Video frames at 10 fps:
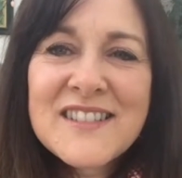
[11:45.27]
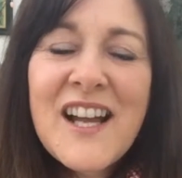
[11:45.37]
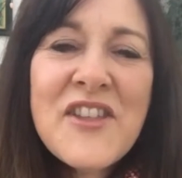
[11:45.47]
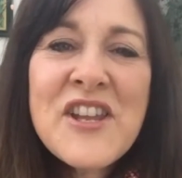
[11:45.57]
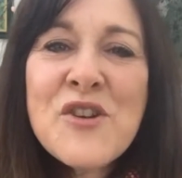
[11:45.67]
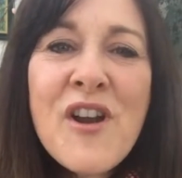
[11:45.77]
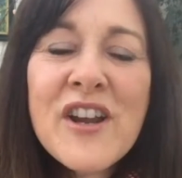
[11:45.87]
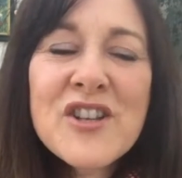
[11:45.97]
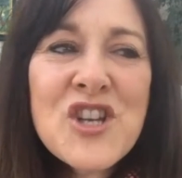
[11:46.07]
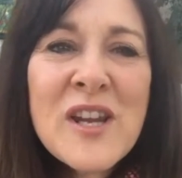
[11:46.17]
I think you're
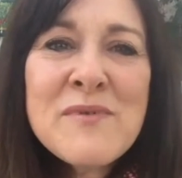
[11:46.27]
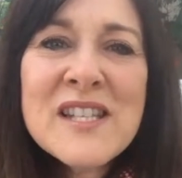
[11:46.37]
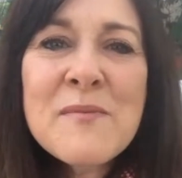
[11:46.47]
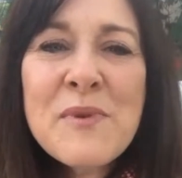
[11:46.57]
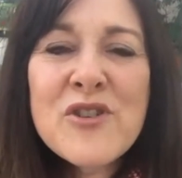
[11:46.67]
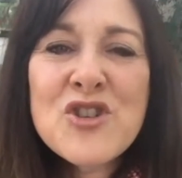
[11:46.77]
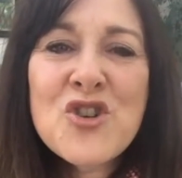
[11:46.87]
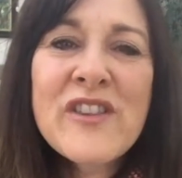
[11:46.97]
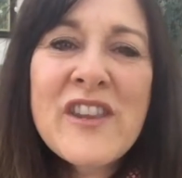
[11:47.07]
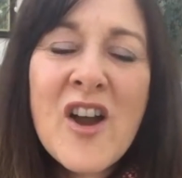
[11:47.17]
right, because James is a bit of a
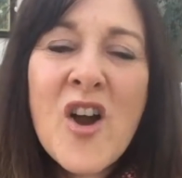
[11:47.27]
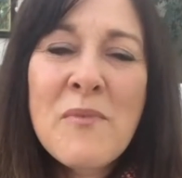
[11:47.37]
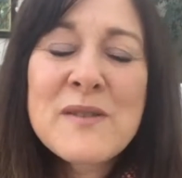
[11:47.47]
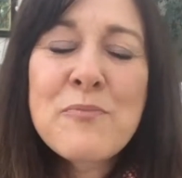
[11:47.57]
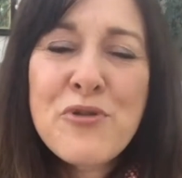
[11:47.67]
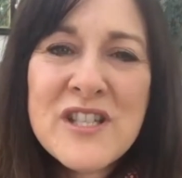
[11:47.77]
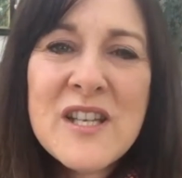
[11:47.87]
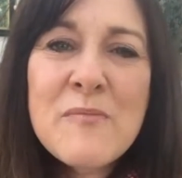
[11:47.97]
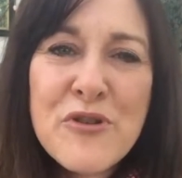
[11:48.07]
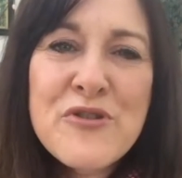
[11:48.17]
shot in the arm. He's
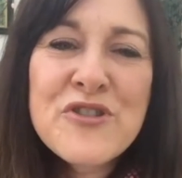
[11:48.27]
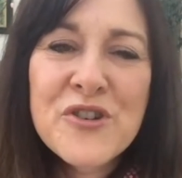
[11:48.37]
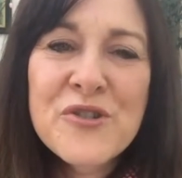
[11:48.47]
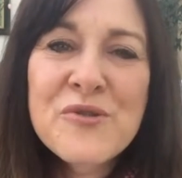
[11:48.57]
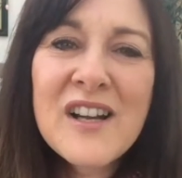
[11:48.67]
pretty brutal.